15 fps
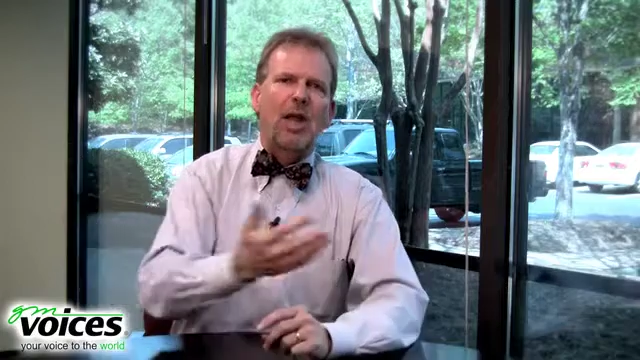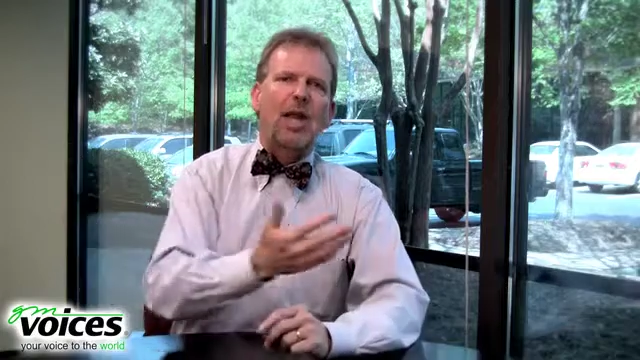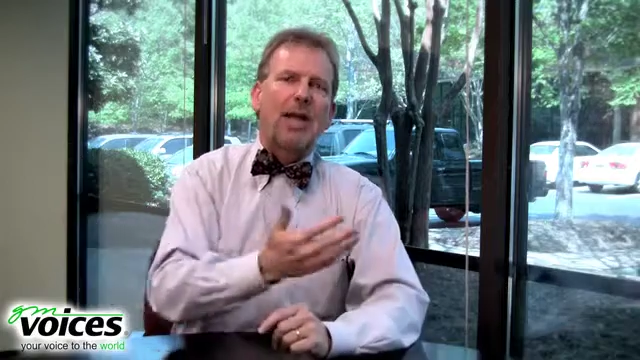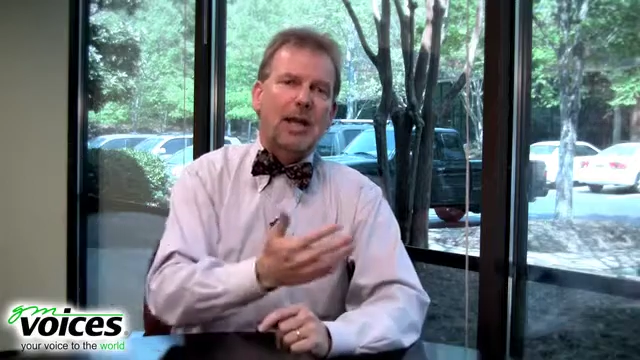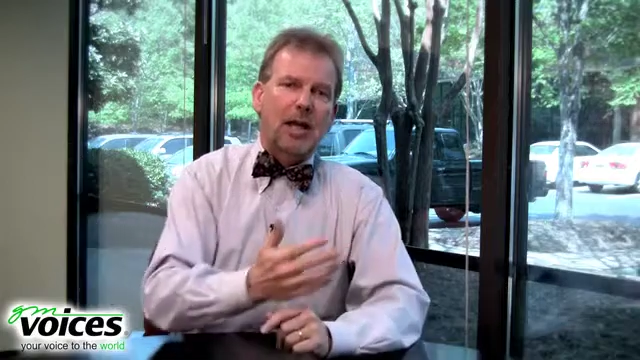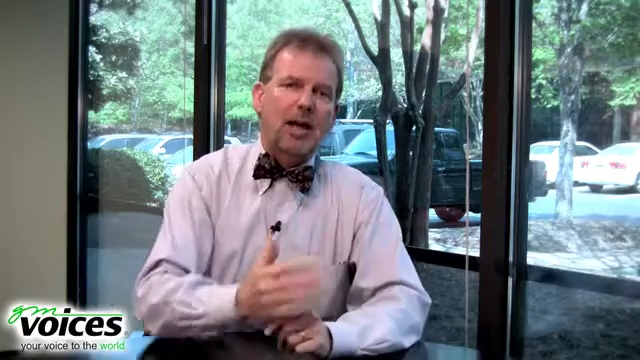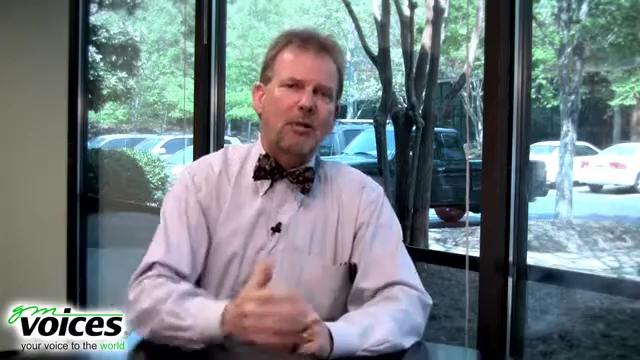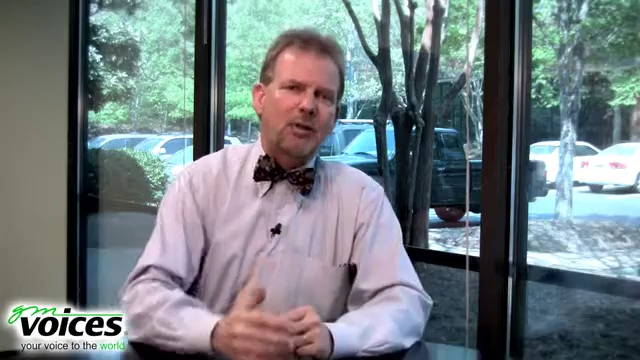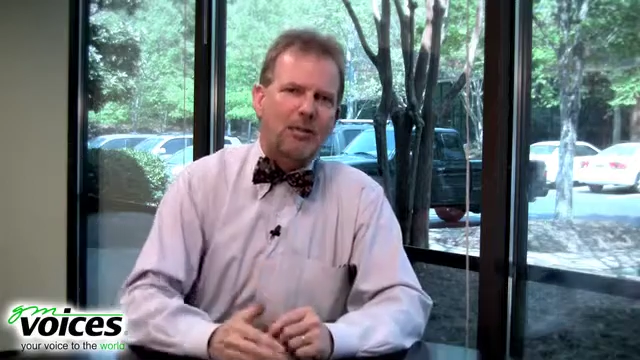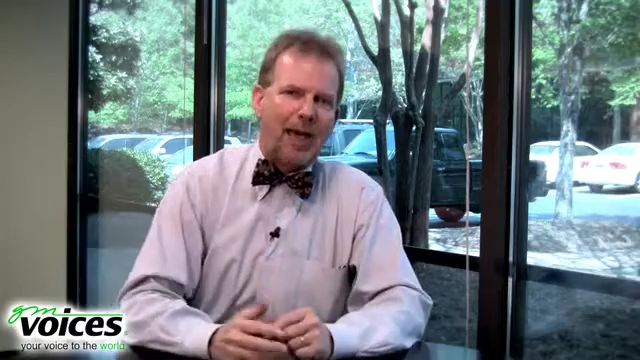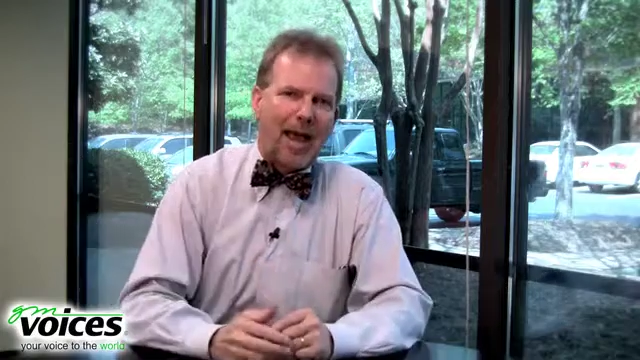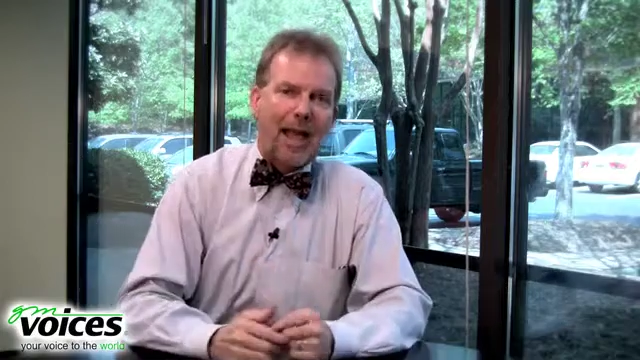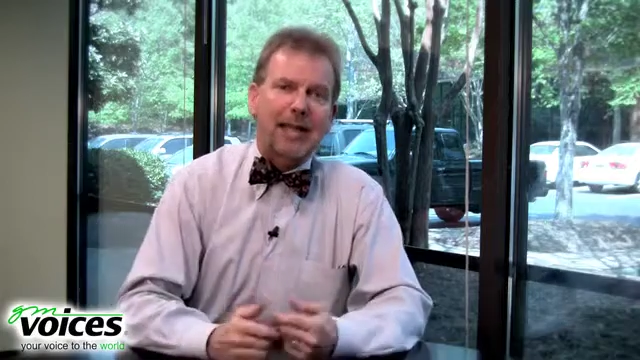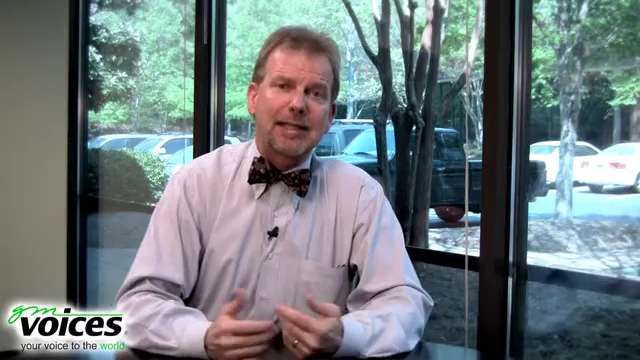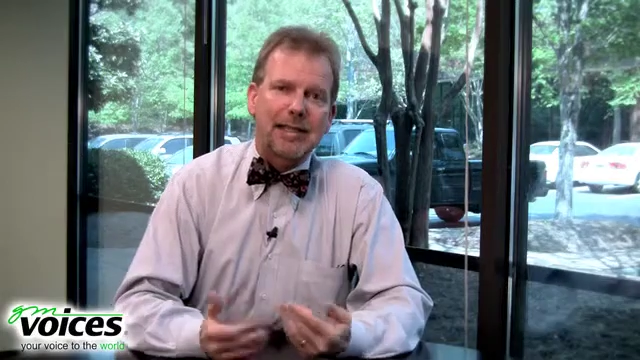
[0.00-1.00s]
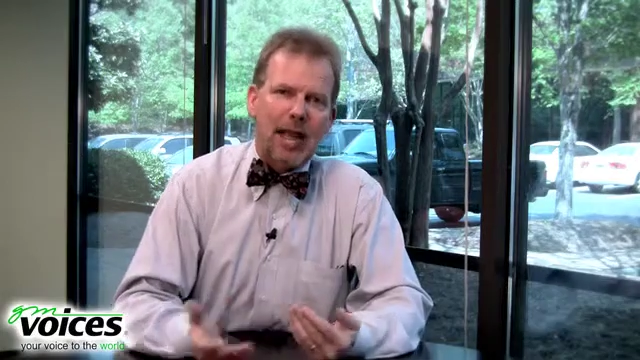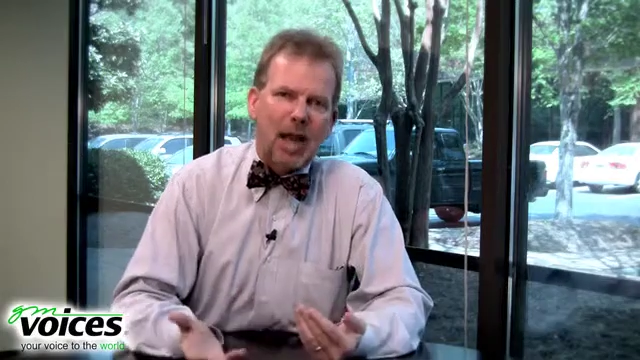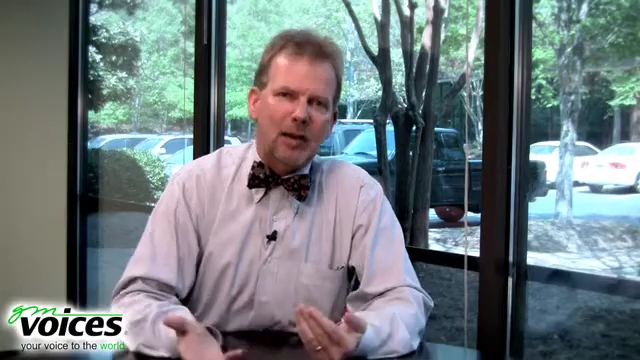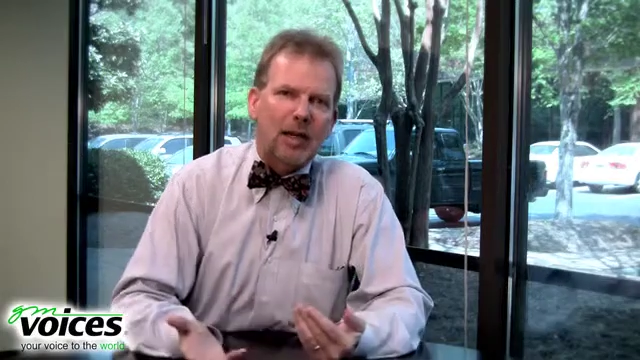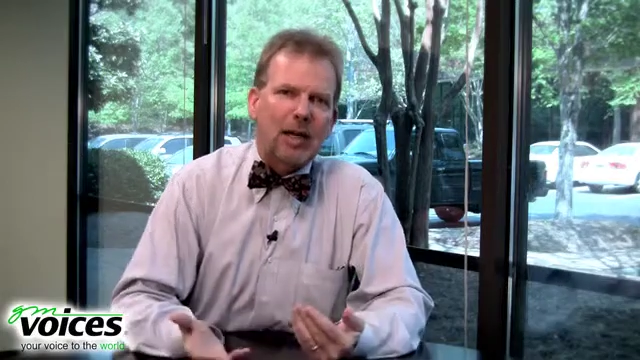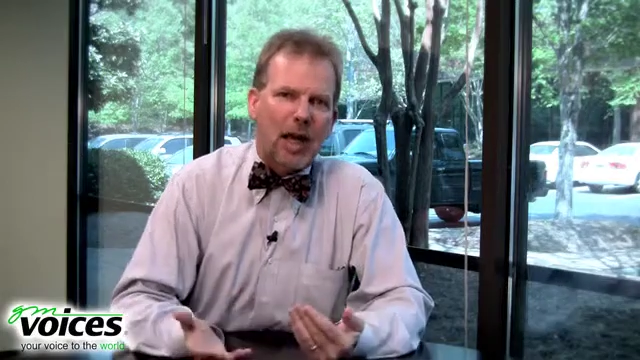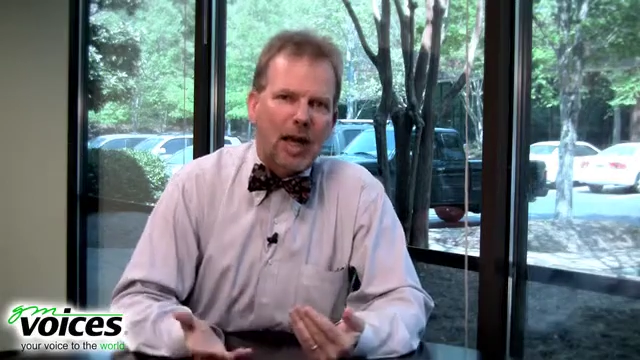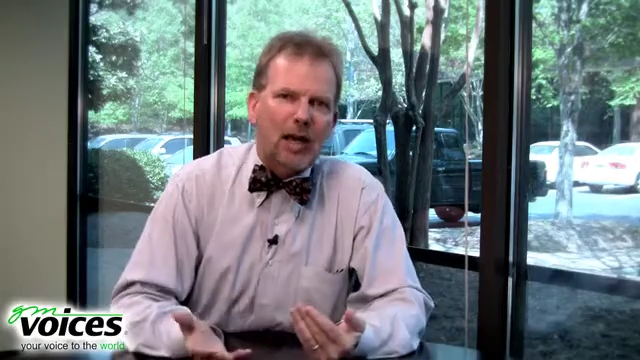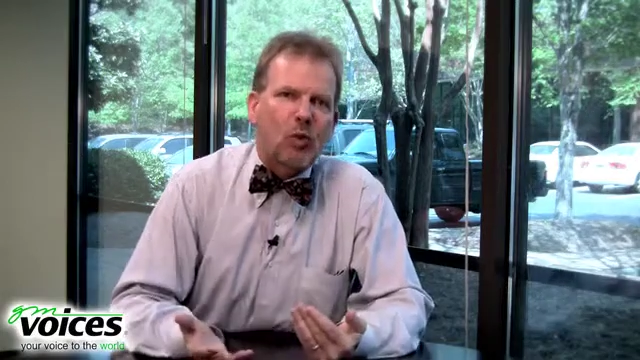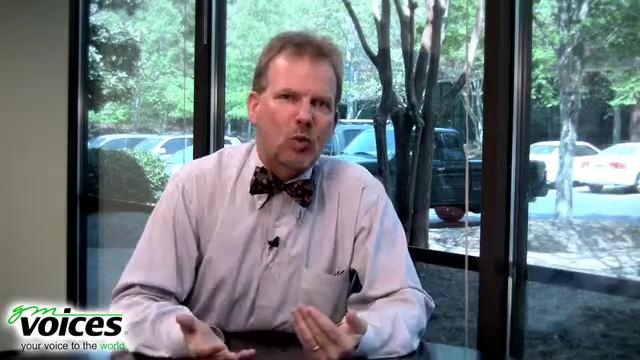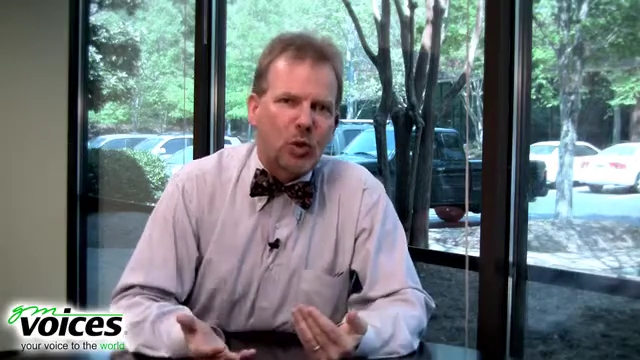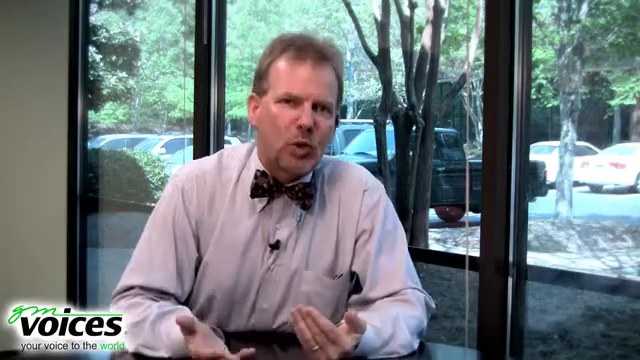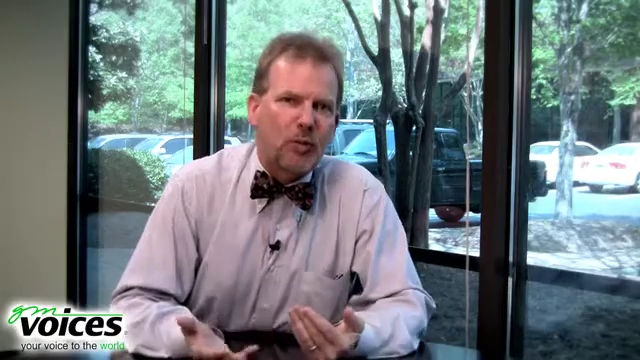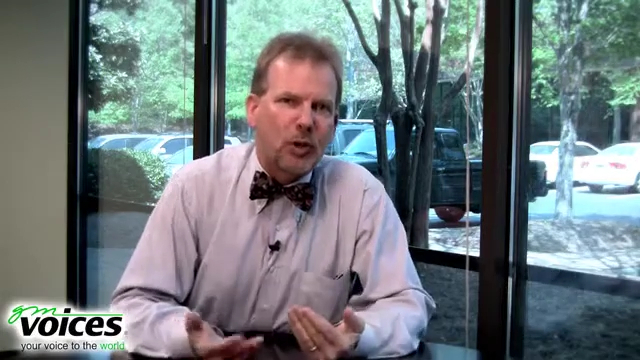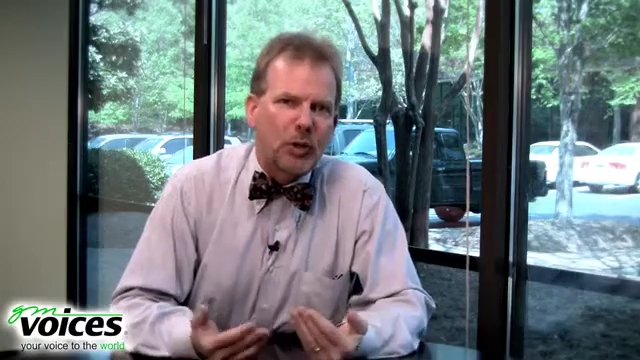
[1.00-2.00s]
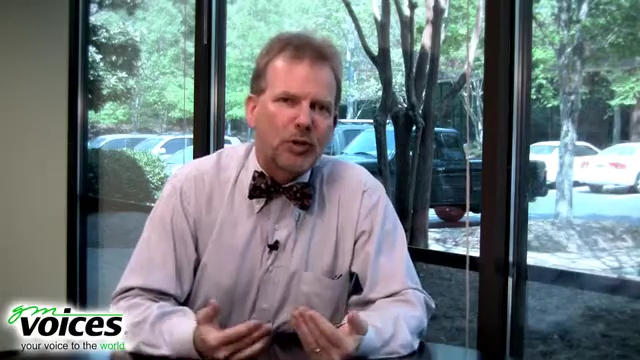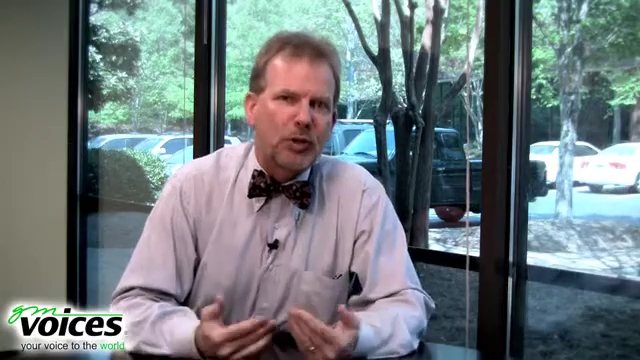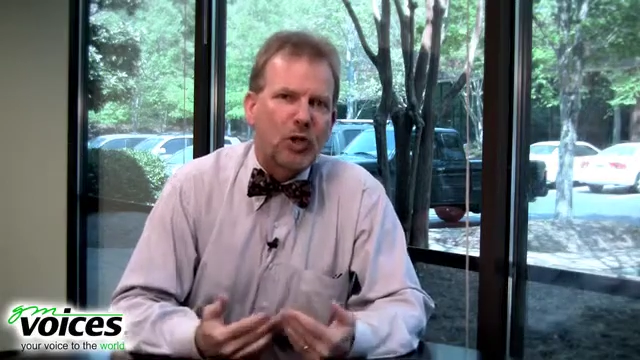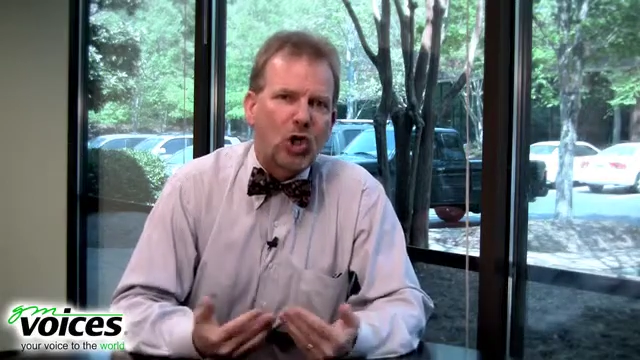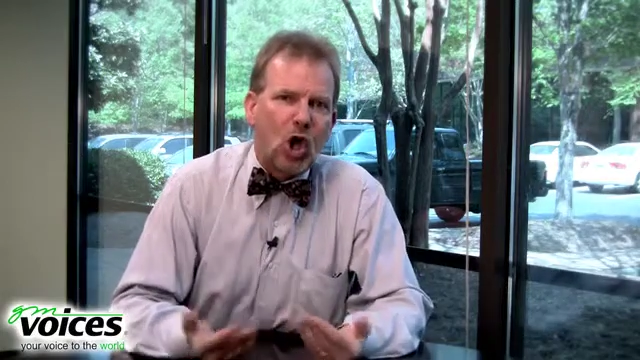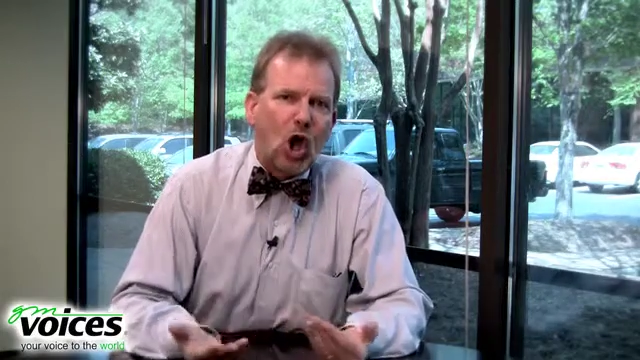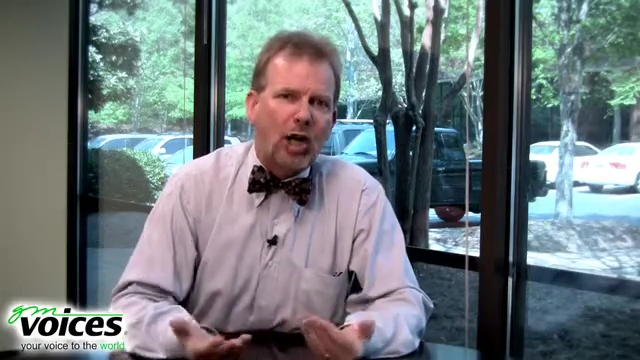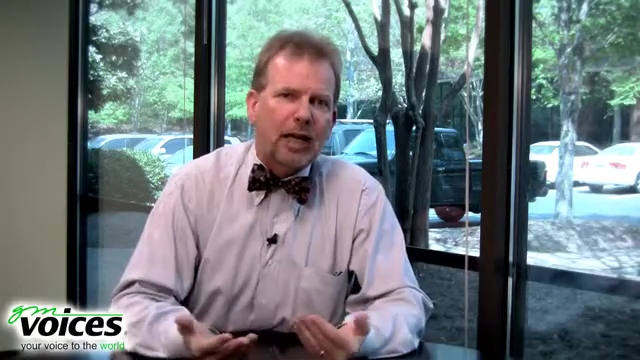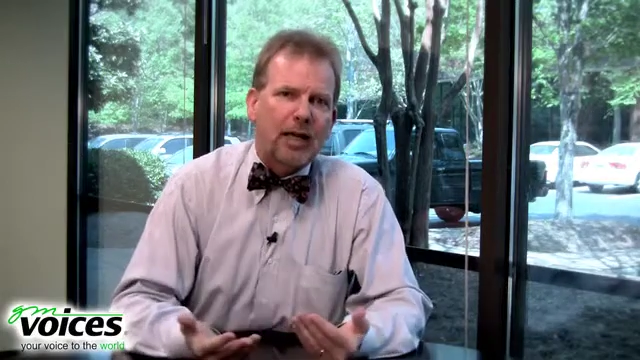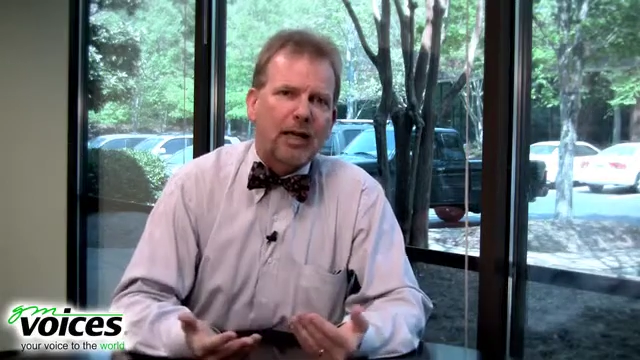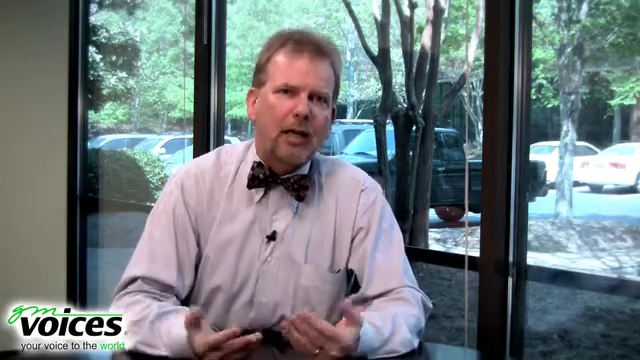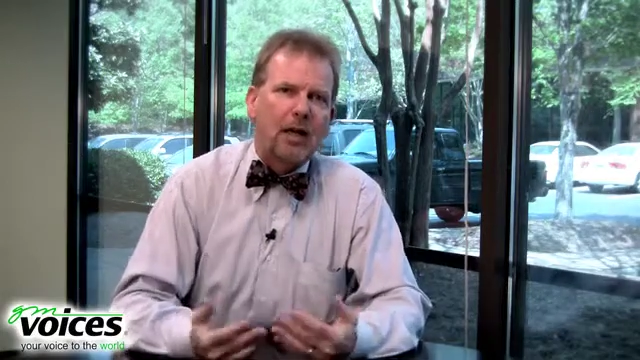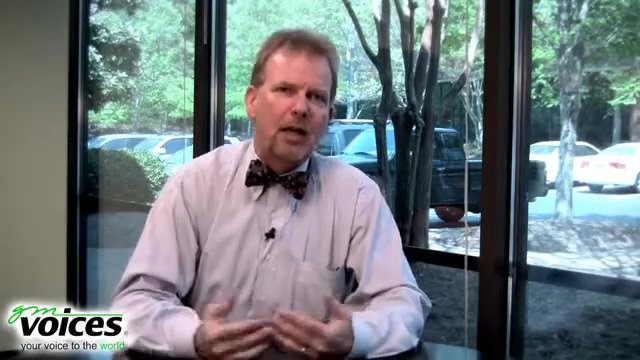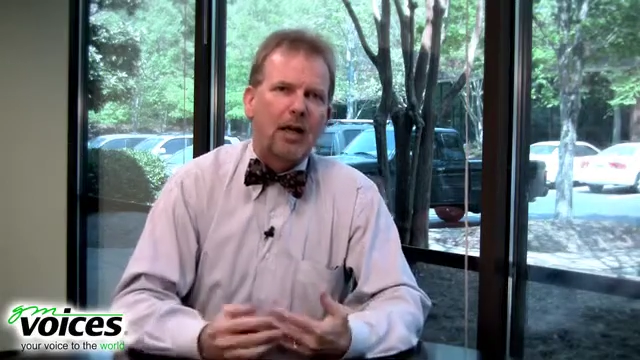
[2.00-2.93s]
it comes back sounding like a real person talking.